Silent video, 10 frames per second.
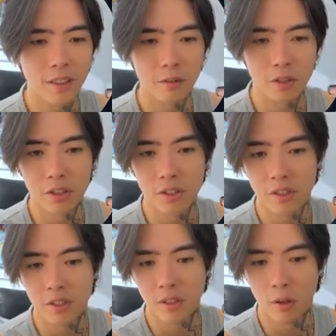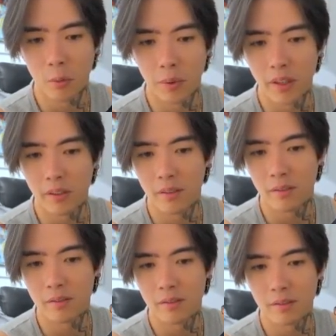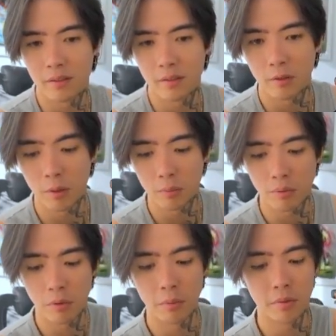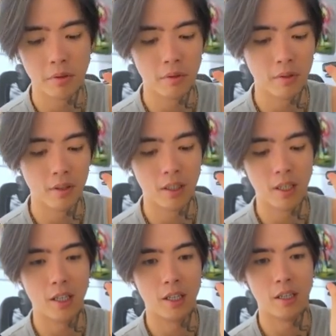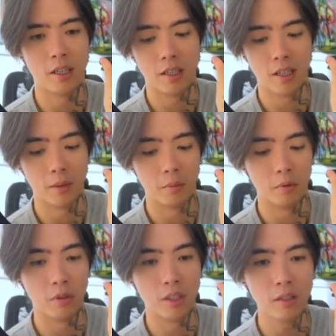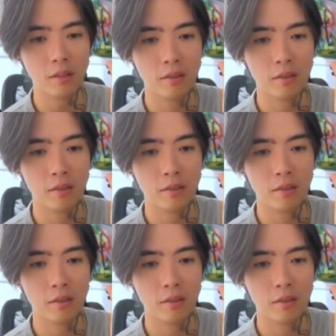I will just copy one prompt I'm using.